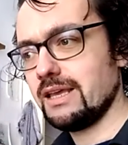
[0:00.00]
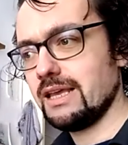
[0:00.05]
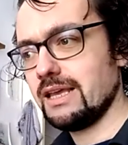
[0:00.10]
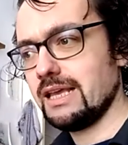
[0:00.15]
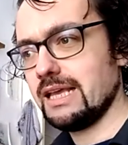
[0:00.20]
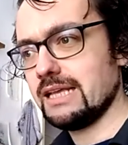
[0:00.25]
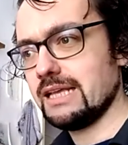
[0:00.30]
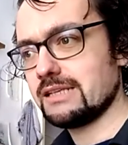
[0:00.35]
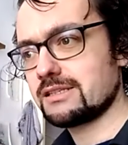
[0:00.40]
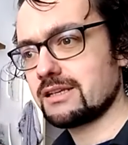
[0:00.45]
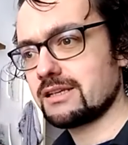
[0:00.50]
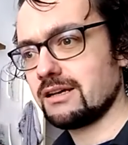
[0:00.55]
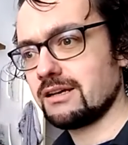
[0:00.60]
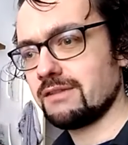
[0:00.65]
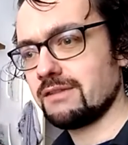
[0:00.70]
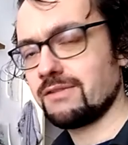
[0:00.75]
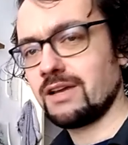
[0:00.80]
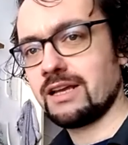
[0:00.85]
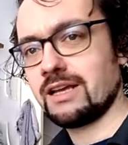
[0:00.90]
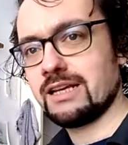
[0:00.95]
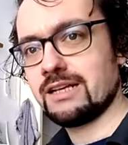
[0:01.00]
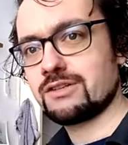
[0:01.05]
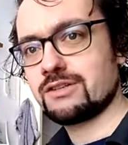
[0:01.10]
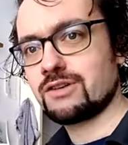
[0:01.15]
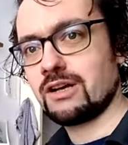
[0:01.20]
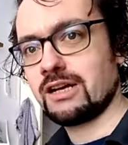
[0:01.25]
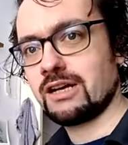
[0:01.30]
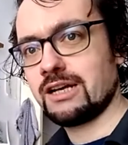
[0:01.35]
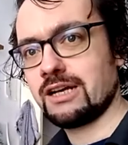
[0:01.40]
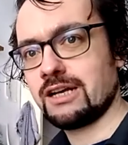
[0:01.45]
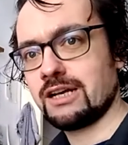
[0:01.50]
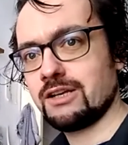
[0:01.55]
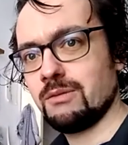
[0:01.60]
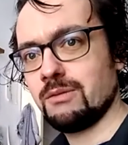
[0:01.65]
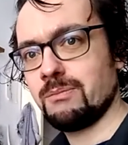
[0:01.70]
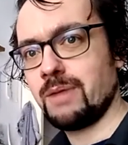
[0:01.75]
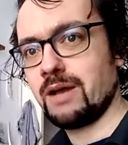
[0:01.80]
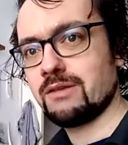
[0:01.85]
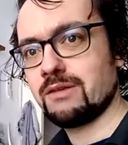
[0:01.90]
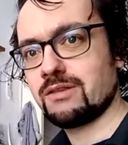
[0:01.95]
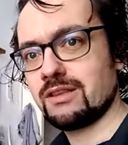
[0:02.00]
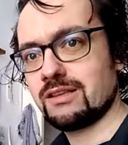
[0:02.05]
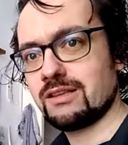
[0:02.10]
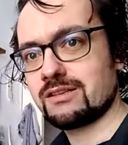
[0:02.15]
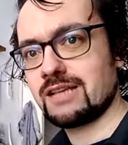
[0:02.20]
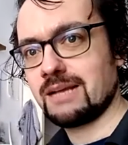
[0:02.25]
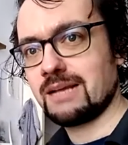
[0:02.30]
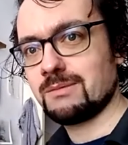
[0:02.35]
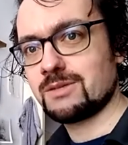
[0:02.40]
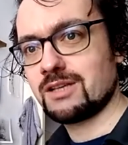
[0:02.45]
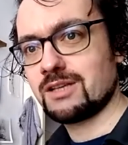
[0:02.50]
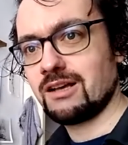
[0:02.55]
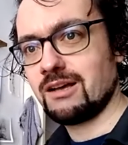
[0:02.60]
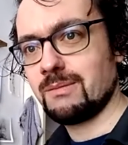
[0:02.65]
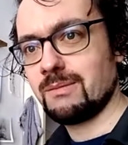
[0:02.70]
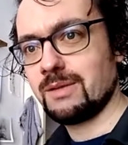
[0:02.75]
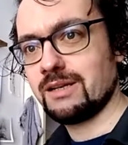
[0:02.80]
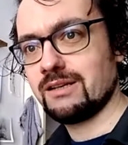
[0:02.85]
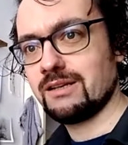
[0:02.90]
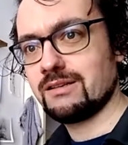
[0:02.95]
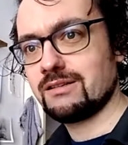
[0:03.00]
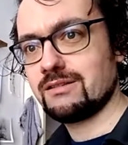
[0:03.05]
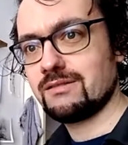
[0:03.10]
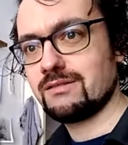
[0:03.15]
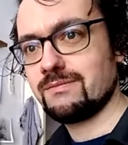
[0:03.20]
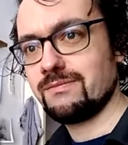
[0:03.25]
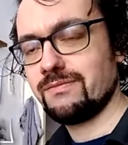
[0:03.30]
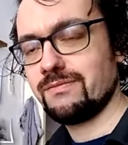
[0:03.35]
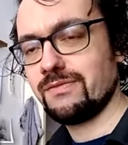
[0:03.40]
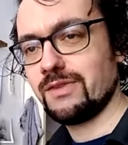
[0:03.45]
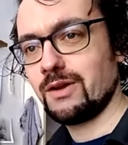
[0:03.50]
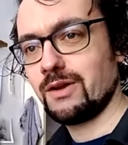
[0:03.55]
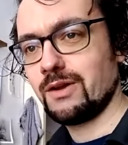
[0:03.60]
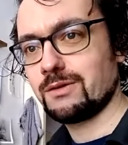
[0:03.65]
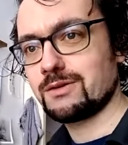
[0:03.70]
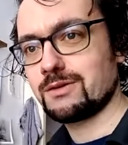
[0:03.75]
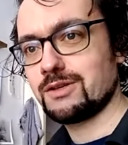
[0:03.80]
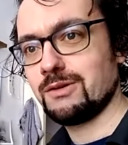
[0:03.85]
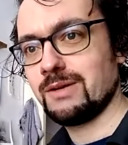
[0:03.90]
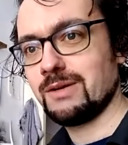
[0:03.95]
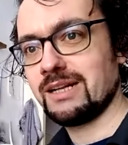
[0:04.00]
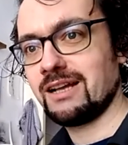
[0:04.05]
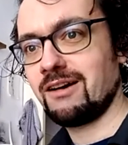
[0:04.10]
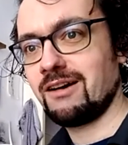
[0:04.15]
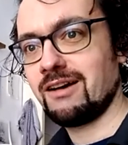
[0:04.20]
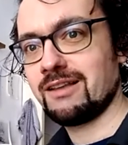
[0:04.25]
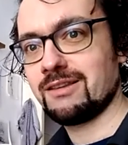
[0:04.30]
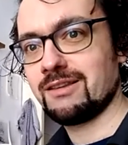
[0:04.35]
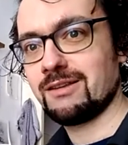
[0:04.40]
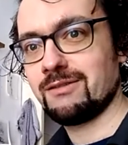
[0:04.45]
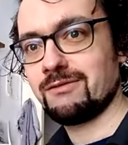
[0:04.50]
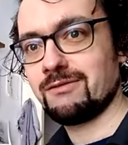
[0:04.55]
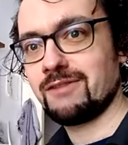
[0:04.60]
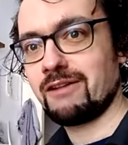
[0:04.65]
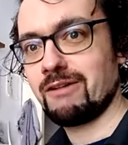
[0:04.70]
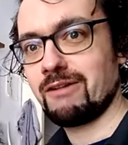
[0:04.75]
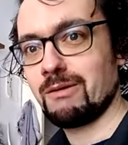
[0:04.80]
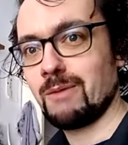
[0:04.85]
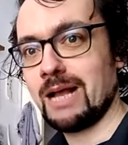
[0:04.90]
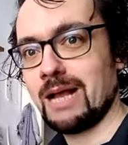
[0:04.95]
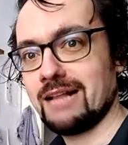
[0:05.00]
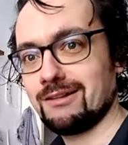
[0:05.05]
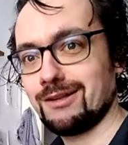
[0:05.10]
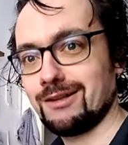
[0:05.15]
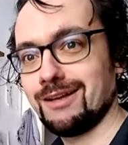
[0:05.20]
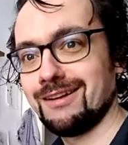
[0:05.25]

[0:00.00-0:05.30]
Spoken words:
It's kind of like you're trying to do both at the same time and not doing either very well.